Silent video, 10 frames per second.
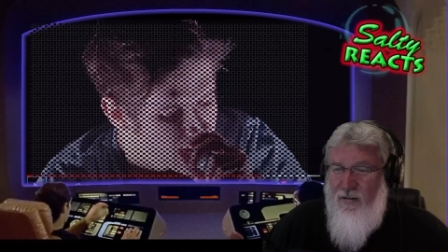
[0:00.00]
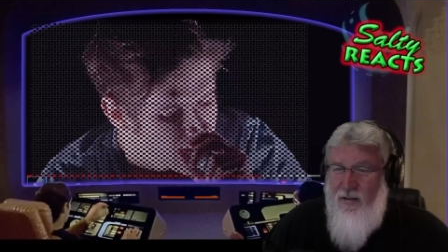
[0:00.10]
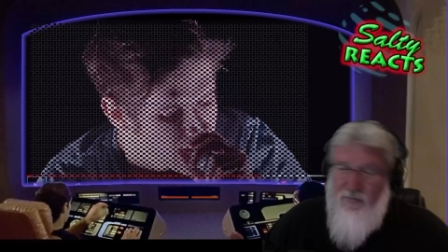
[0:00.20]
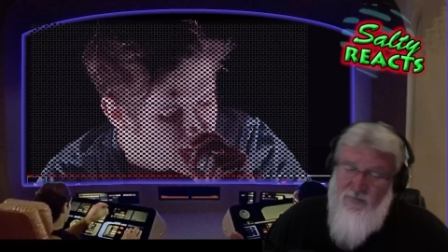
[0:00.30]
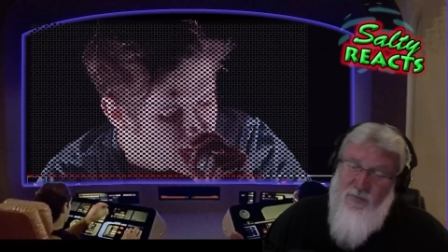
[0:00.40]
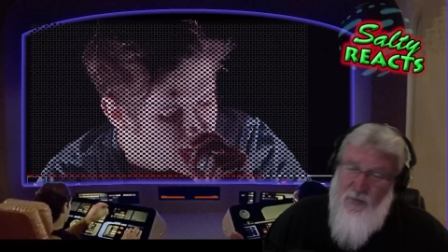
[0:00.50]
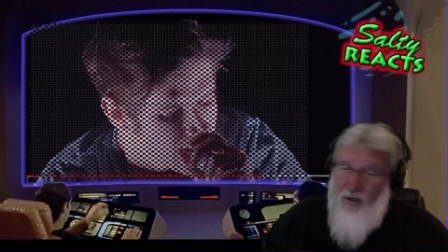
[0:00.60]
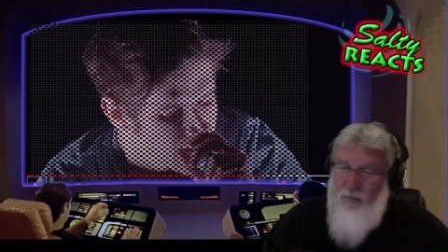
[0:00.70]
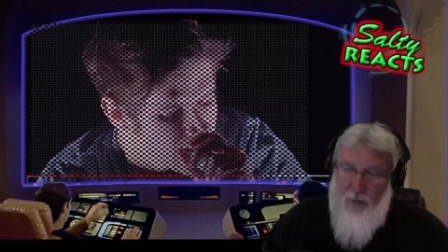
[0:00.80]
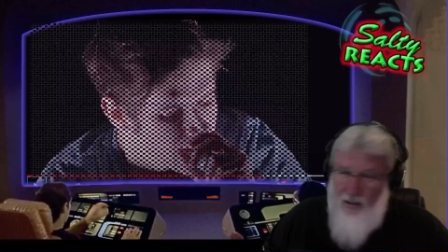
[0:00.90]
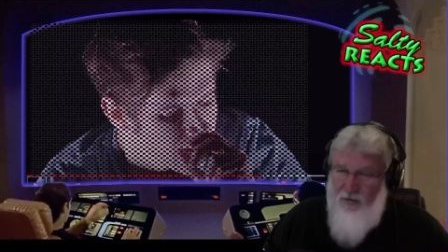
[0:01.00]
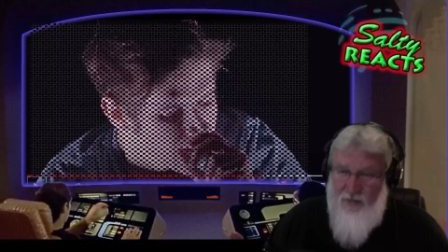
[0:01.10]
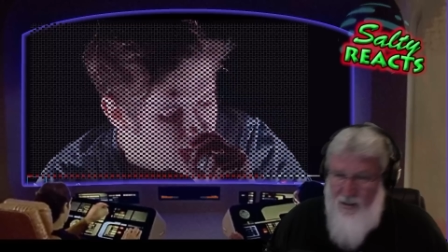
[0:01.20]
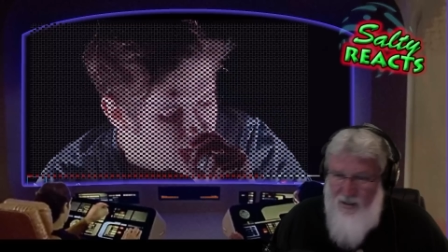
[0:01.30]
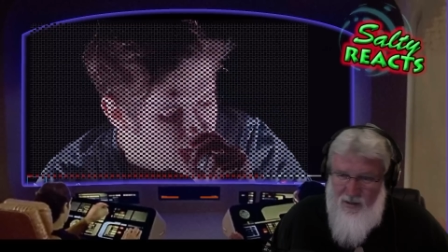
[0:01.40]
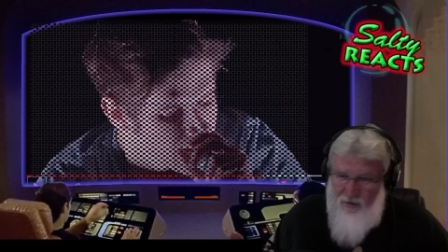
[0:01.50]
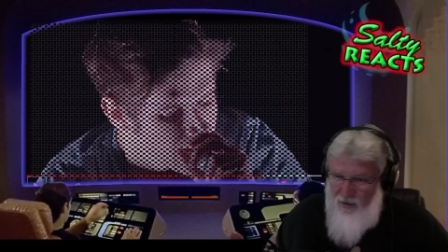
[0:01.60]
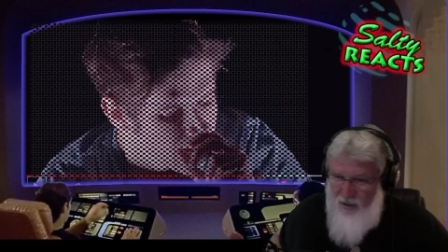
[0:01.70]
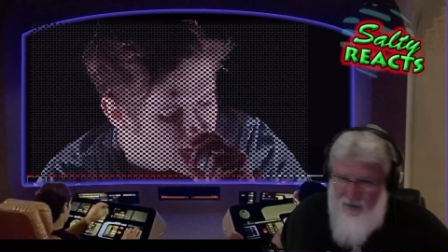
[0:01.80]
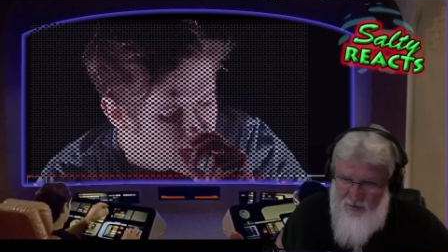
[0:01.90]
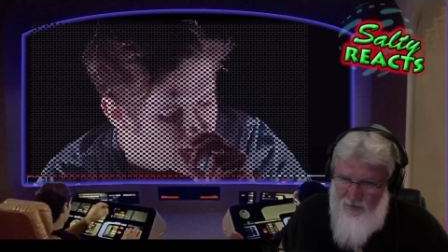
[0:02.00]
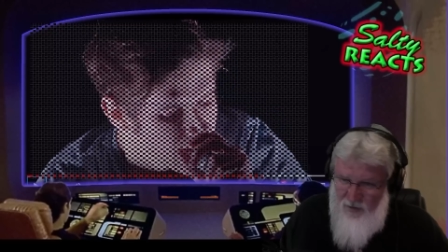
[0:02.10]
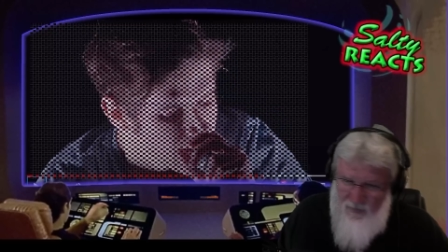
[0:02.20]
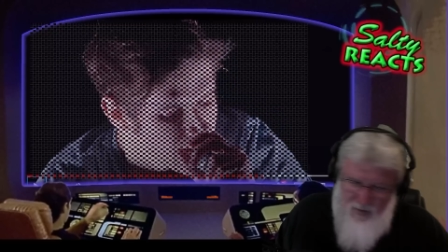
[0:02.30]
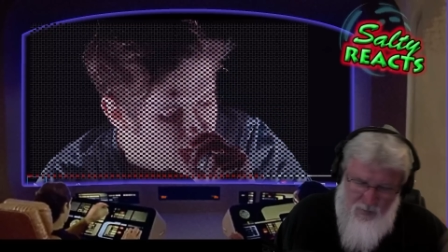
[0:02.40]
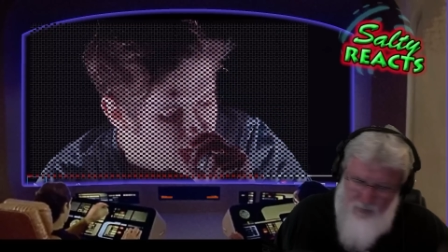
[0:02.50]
And, well, be entertaining and all that kind of good stuff.